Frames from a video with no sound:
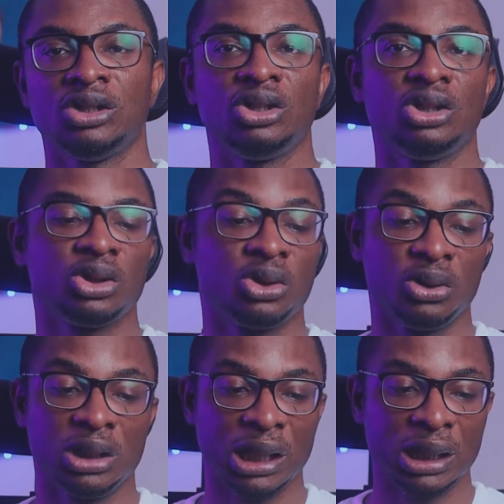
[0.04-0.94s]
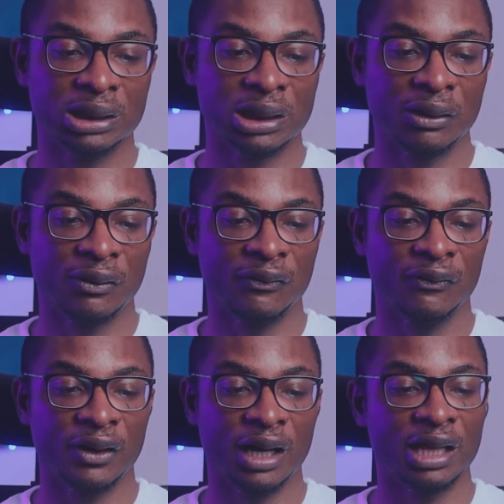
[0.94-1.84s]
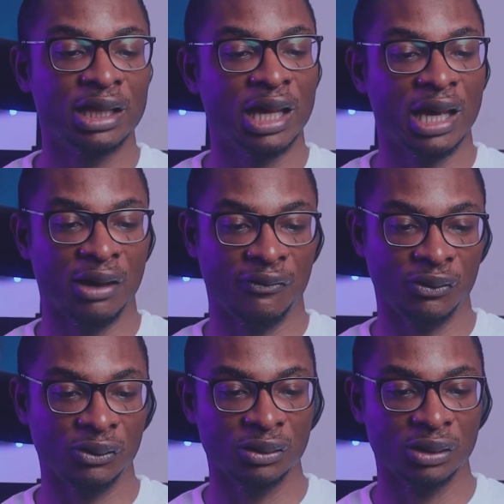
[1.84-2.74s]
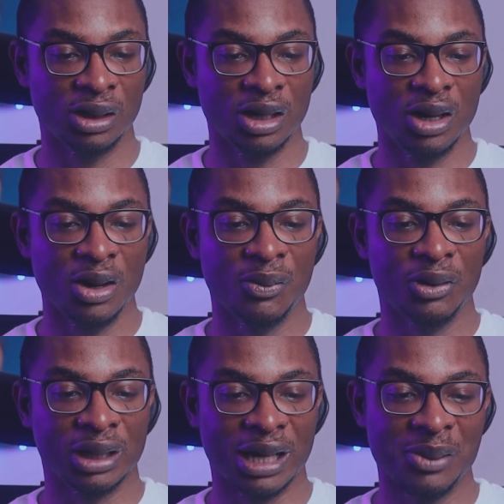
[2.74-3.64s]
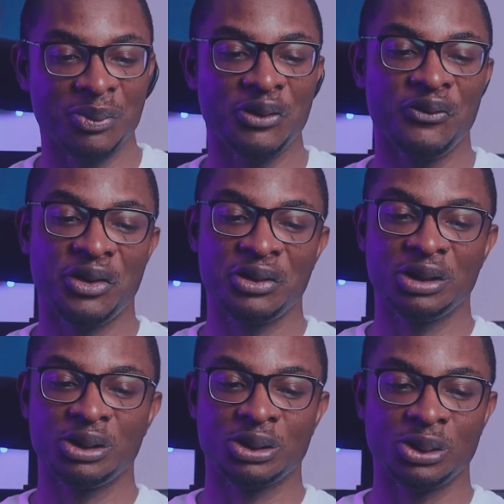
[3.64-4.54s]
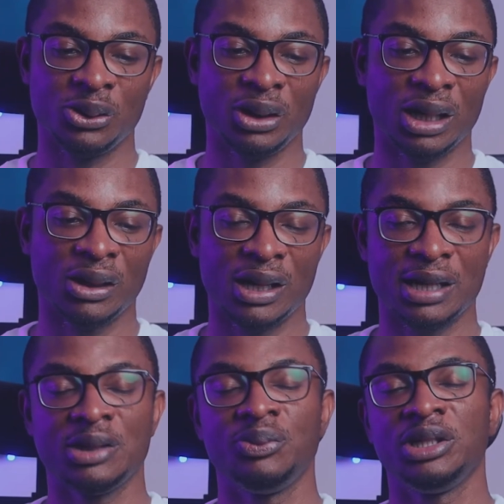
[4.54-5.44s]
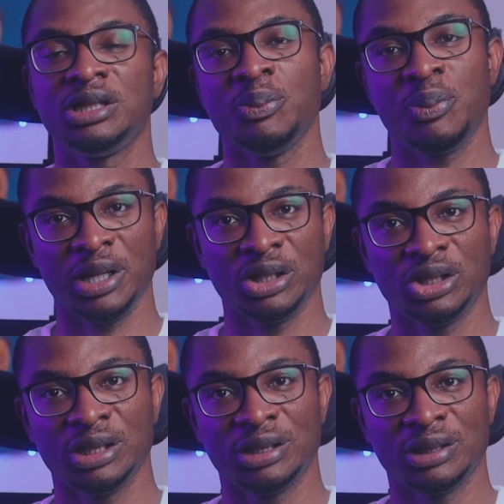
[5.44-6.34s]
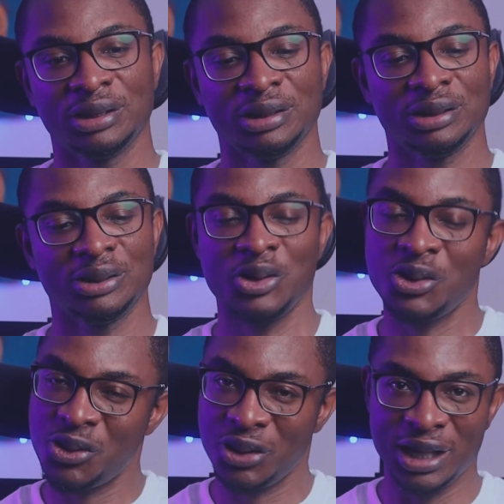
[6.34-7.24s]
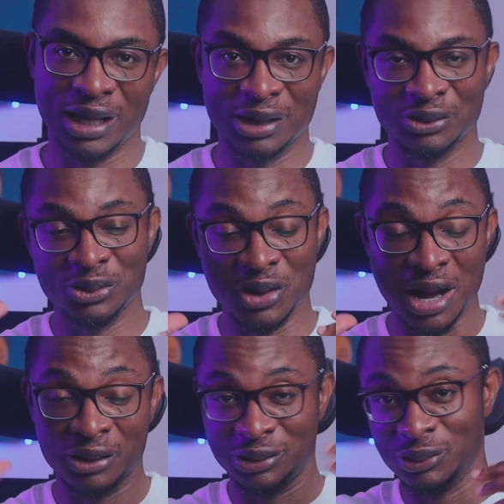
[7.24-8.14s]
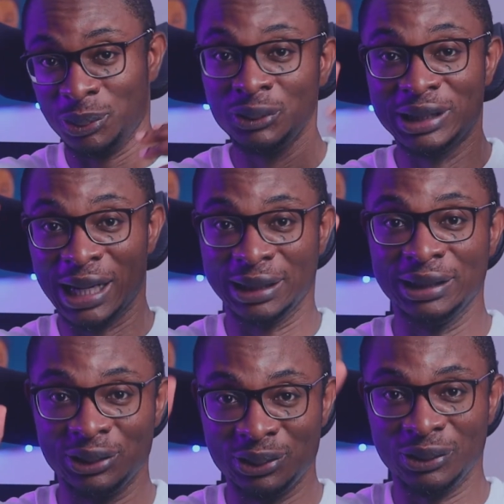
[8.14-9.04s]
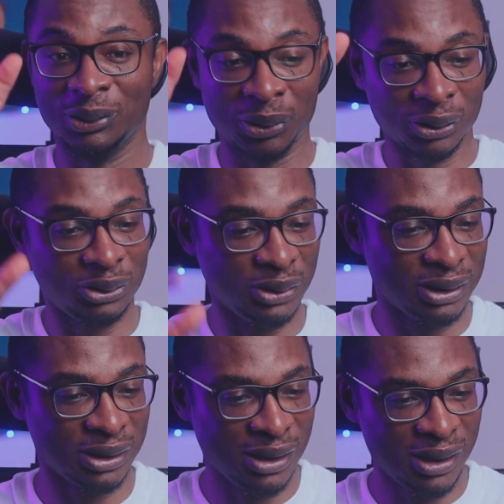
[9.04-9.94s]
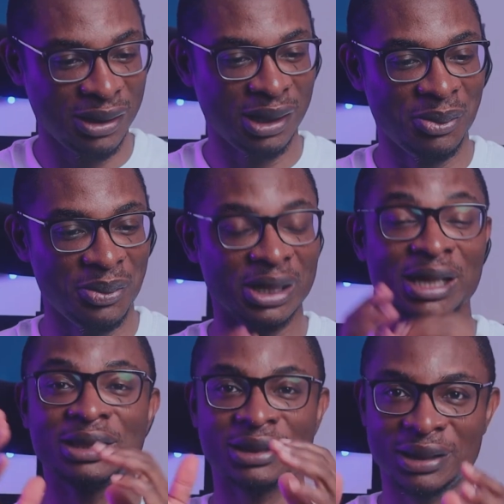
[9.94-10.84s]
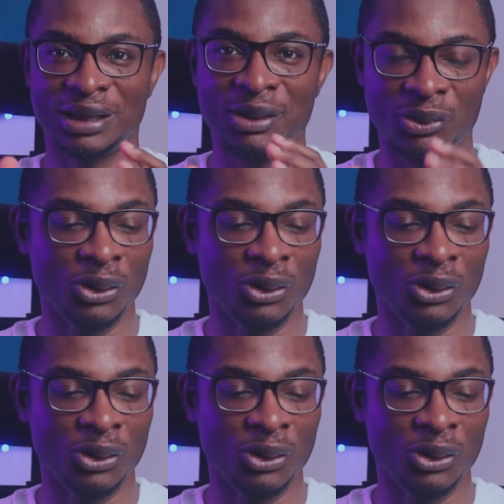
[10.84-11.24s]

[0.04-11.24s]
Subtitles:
She's creative and careful, but can be very disloyal and a bit impatient. Okay, I don't know how to put that into a portrait, but let's keep